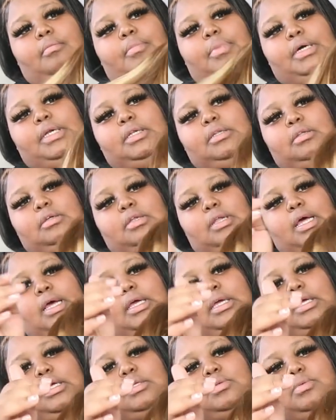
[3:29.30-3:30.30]
But it look
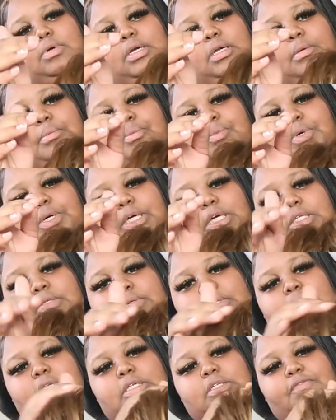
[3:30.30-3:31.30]
like it's one of them wigs
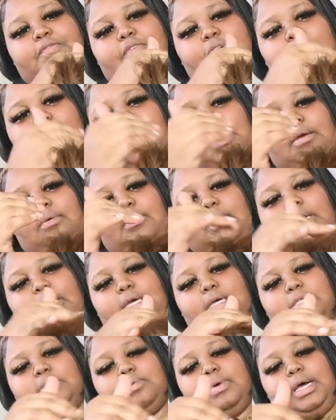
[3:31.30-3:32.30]
with these
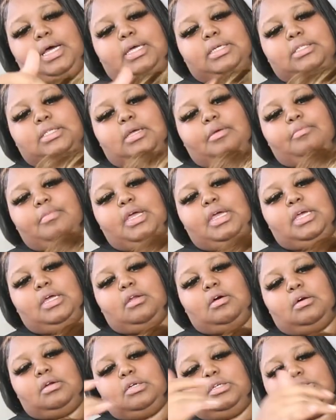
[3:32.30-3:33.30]
flyaways. Why is they
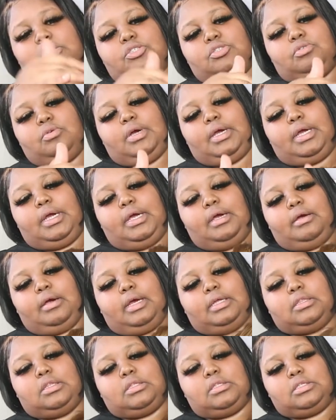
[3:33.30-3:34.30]
making all this short
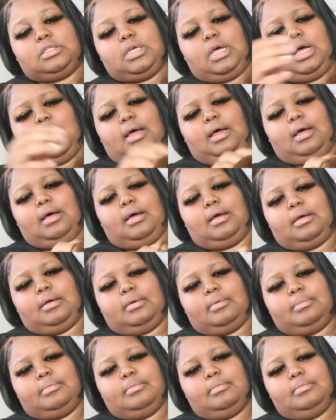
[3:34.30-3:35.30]
hair at the
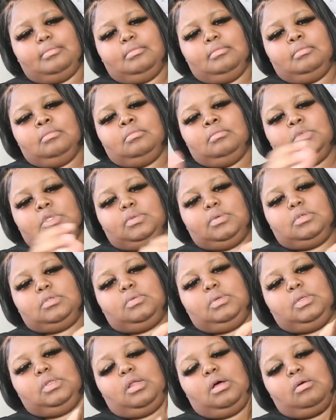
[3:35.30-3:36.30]
top? It's
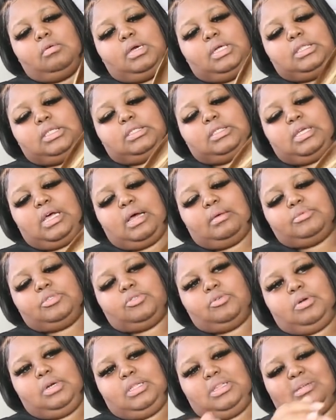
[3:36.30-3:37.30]
supposed to be long at the top,
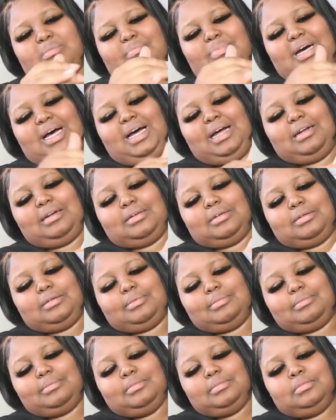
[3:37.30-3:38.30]
short at the
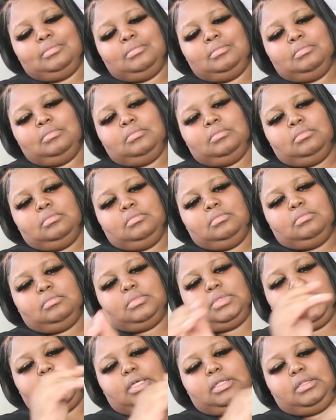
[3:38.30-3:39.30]
bottom.
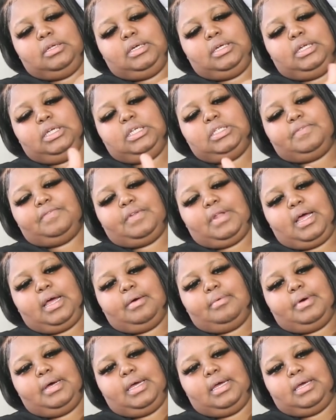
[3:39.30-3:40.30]
Like, look at these
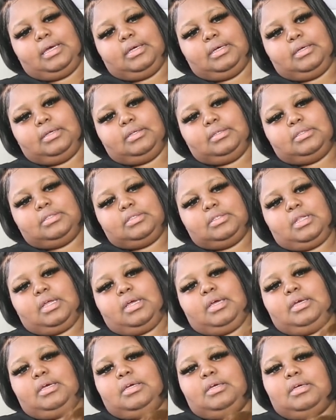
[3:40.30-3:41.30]
flyaways.
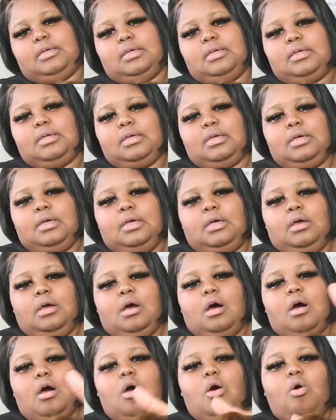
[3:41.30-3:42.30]
Like,
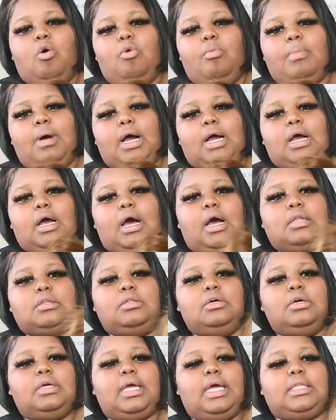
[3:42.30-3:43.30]
oh my God,
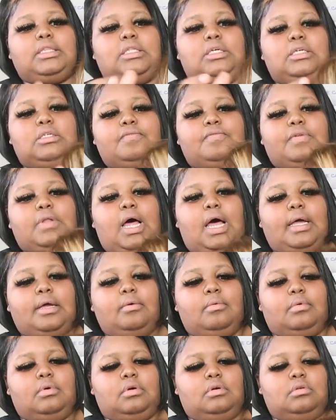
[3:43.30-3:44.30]
look at these
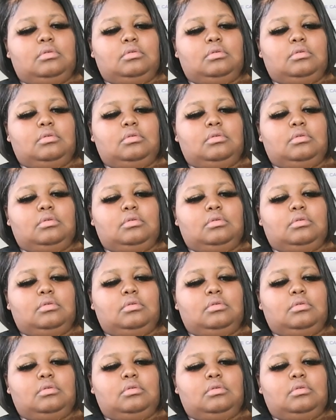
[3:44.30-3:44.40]
flyaways.